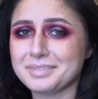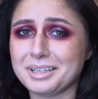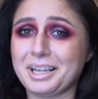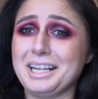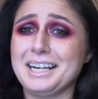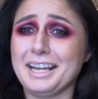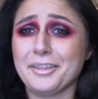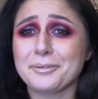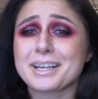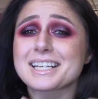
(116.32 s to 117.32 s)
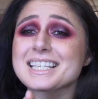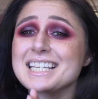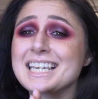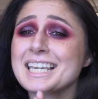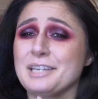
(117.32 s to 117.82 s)
Okay, now that we get to see
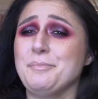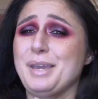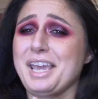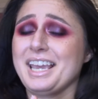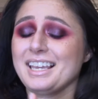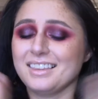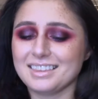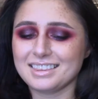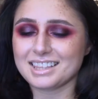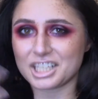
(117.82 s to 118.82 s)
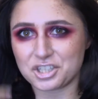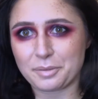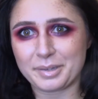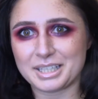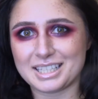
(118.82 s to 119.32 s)
Kitten Bay, let's
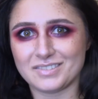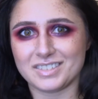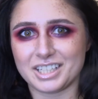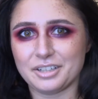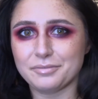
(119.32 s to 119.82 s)
jump into the video.